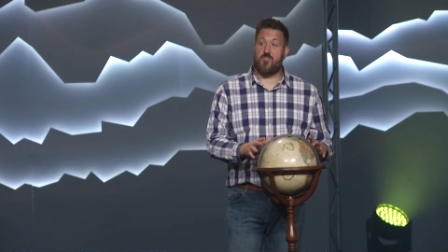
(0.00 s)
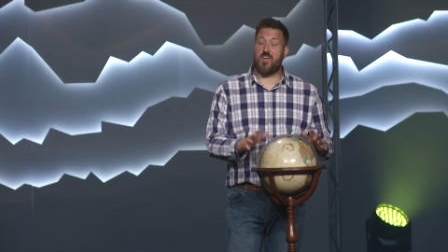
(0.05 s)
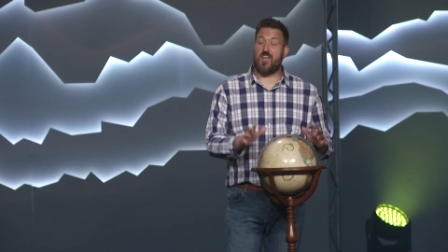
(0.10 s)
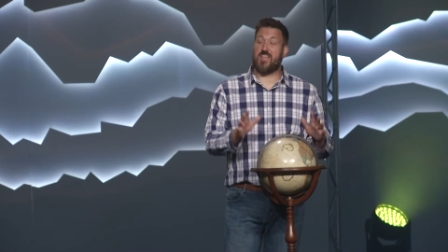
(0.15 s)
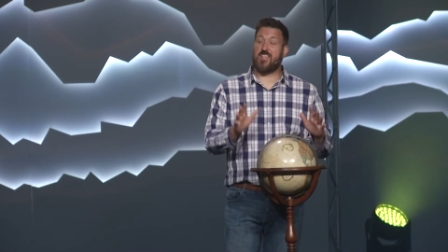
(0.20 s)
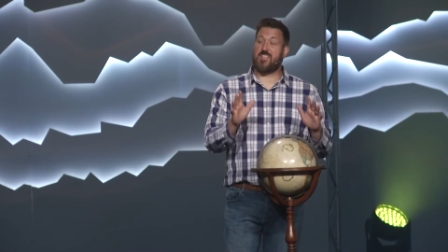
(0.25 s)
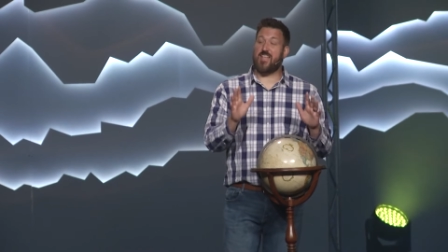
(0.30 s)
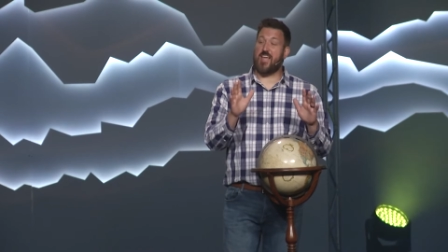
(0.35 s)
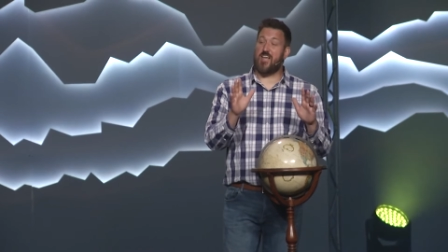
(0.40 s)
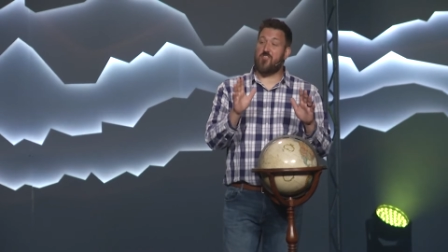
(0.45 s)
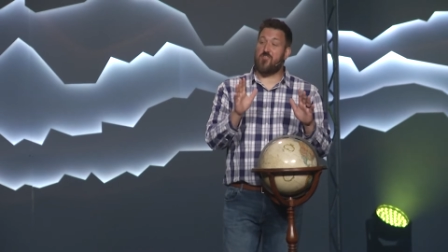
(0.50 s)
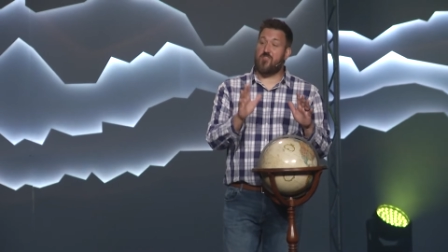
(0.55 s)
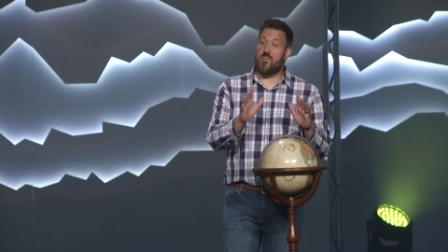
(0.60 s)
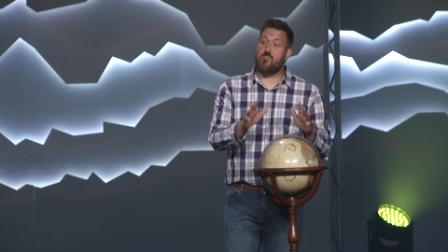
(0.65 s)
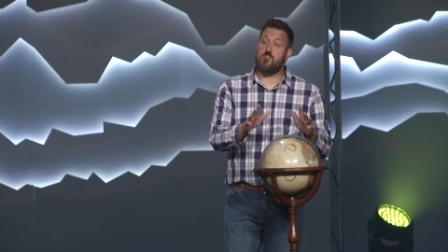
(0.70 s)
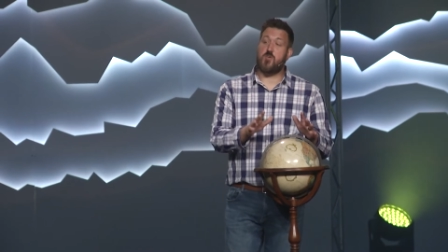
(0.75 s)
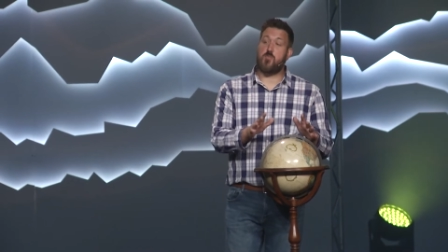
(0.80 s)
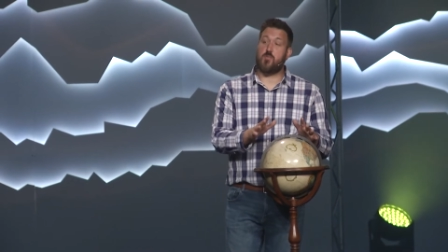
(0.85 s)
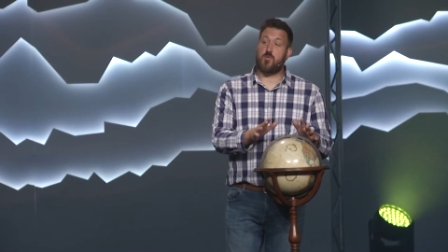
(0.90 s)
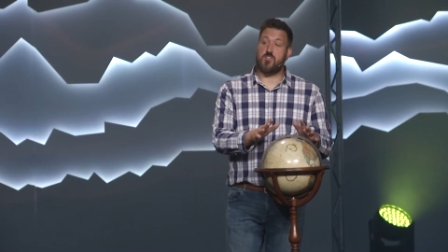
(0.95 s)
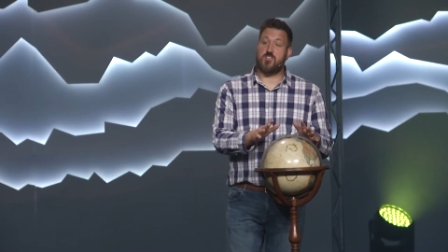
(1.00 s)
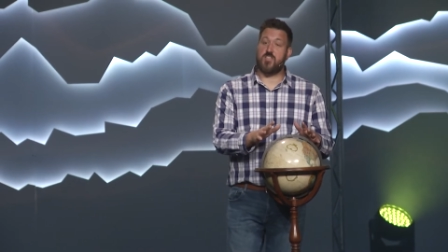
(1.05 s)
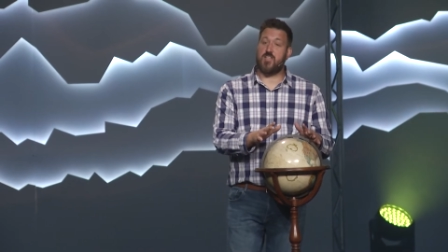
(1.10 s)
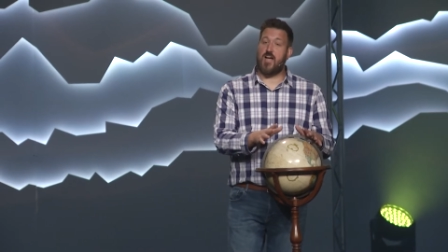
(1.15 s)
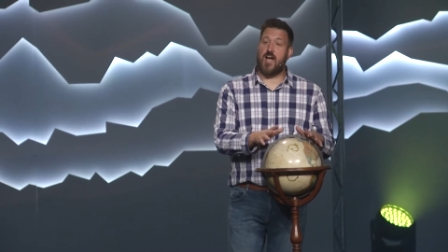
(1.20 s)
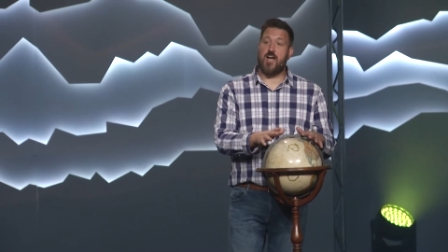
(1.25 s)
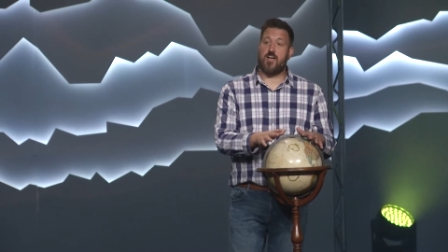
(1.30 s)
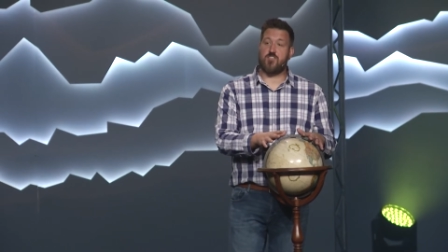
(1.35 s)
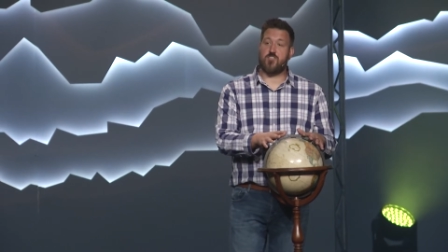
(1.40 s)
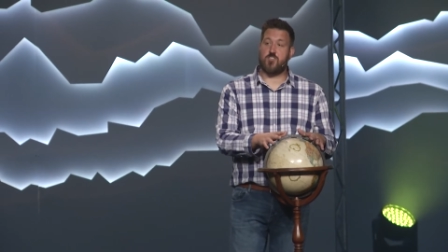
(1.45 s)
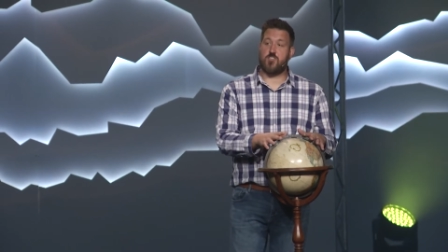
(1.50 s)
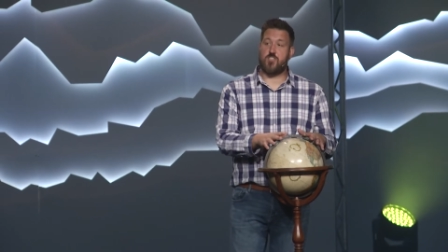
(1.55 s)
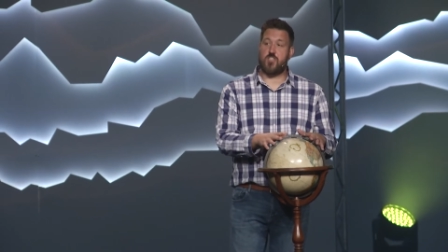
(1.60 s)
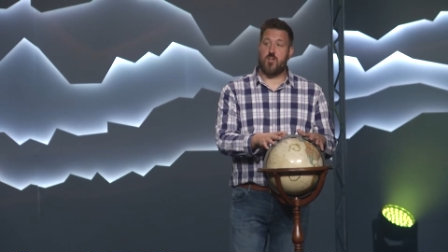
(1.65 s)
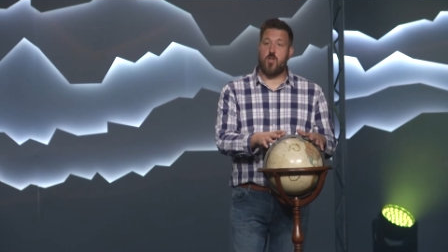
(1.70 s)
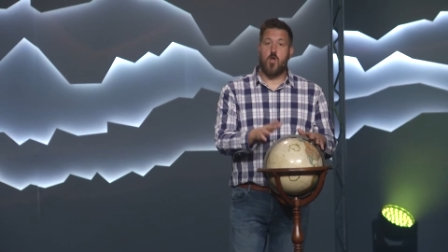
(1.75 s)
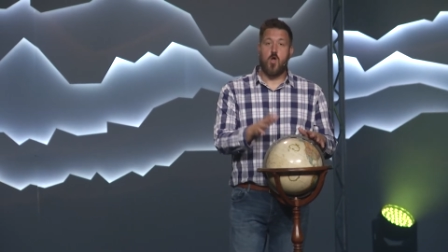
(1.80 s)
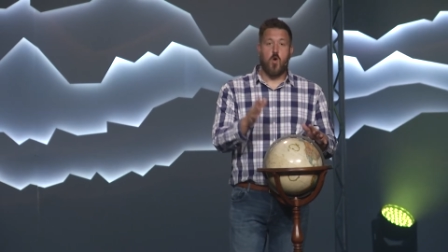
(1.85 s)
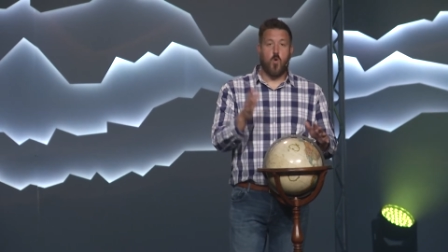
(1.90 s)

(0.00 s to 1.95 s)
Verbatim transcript: it contained 50% oxygen,